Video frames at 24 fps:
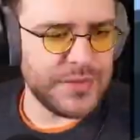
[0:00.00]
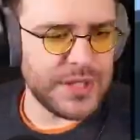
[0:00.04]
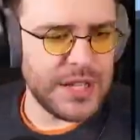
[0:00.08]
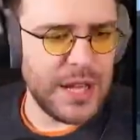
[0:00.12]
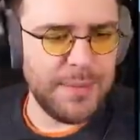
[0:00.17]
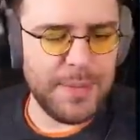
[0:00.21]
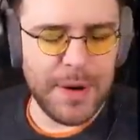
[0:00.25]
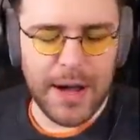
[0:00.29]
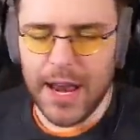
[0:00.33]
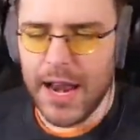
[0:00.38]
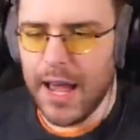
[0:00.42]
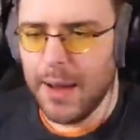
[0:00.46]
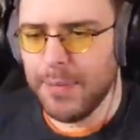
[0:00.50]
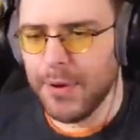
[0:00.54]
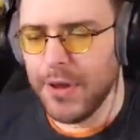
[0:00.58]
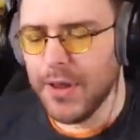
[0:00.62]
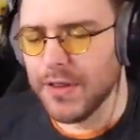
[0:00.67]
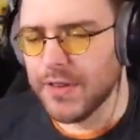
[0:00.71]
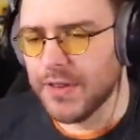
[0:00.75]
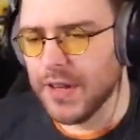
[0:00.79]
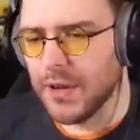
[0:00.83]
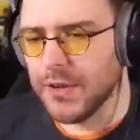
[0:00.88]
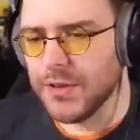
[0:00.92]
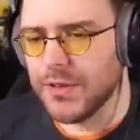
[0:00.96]
Pineapple, that
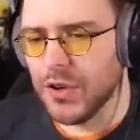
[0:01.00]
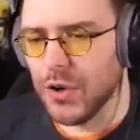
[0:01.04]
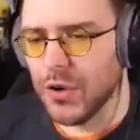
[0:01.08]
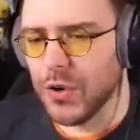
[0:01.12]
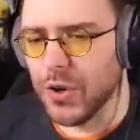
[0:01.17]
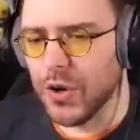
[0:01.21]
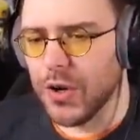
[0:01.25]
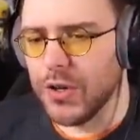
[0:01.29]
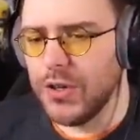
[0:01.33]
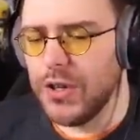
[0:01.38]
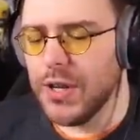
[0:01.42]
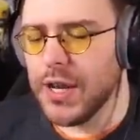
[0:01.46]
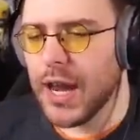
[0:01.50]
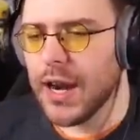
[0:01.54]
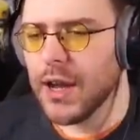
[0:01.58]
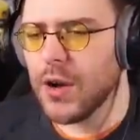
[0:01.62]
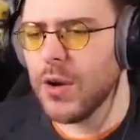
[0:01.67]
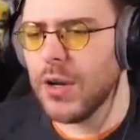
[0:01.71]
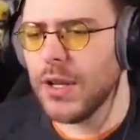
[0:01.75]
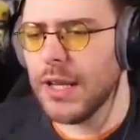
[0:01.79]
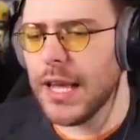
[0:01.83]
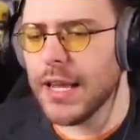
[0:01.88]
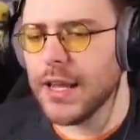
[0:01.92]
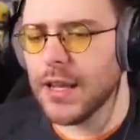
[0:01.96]
sounds so good. You gotta go
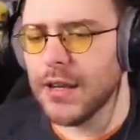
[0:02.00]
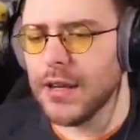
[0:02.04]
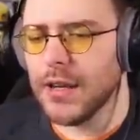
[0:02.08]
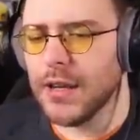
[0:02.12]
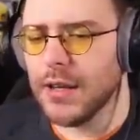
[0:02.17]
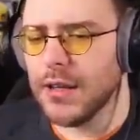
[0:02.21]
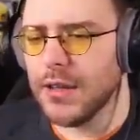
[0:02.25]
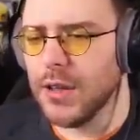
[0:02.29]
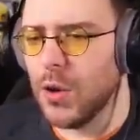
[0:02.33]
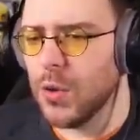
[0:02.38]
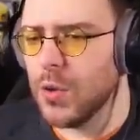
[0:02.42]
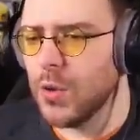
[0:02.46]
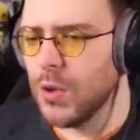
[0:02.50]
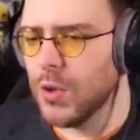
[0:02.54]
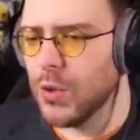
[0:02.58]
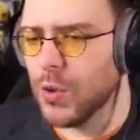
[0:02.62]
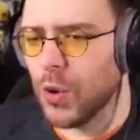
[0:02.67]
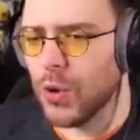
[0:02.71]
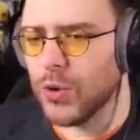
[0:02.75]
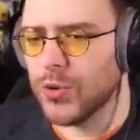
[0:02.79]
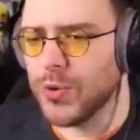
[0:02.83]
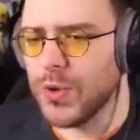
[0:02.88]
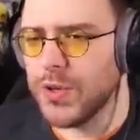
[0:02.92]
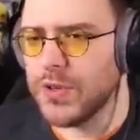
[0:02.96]
to like a local
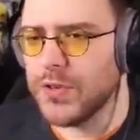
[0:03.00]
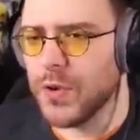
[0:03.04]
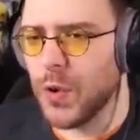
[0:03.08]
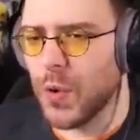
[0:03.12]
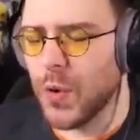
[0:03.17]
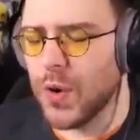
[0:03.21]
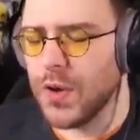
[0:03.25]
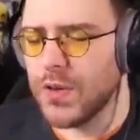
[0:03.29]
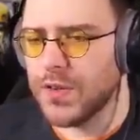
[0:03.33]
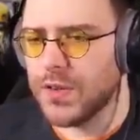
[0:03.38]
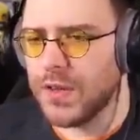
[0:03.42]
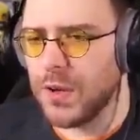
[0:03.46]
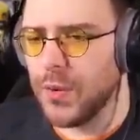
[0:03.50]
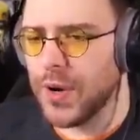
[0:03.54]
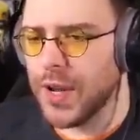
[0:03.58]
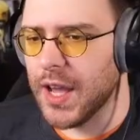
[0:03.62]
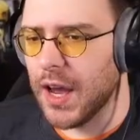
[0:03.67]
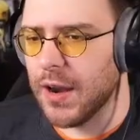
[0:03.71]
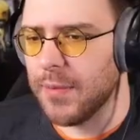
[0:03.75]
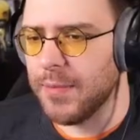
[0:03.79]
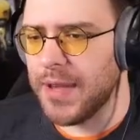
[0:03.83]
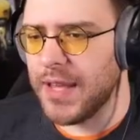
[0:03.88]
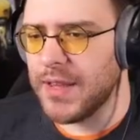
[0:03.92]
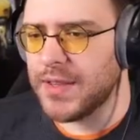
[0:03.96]
grocery store and see what kind
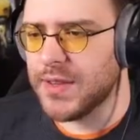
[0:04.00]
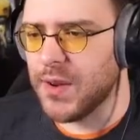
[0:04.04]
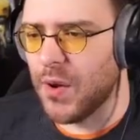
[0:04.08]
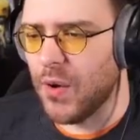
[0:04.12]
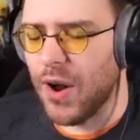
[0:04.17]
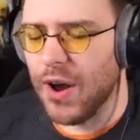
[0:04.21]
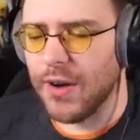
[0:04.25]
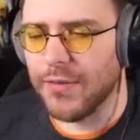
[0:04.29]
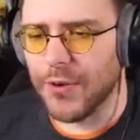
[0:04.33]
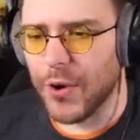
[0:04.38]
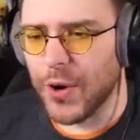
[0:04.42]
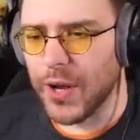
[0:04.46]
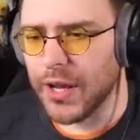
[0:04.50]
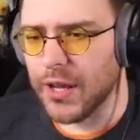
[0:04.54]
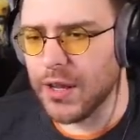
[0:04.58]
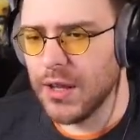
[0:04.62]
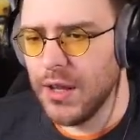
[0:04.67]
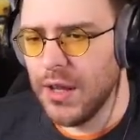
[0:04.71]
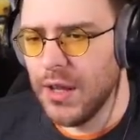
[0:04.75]
of meats they're offering.